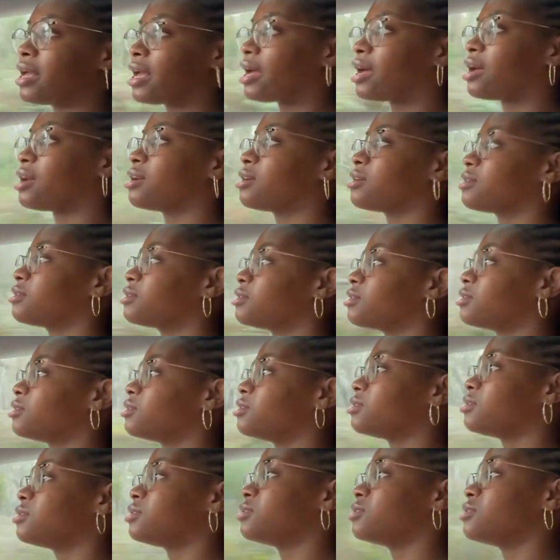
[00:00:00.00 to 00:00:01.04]
yeah.
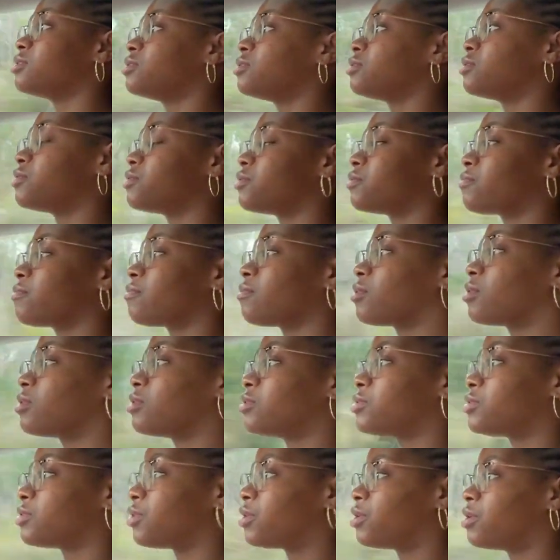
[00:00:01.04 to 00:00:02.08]

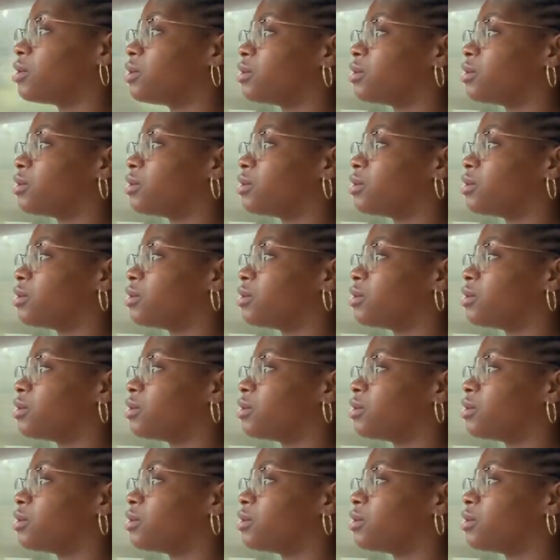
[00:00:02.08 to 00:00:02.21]
So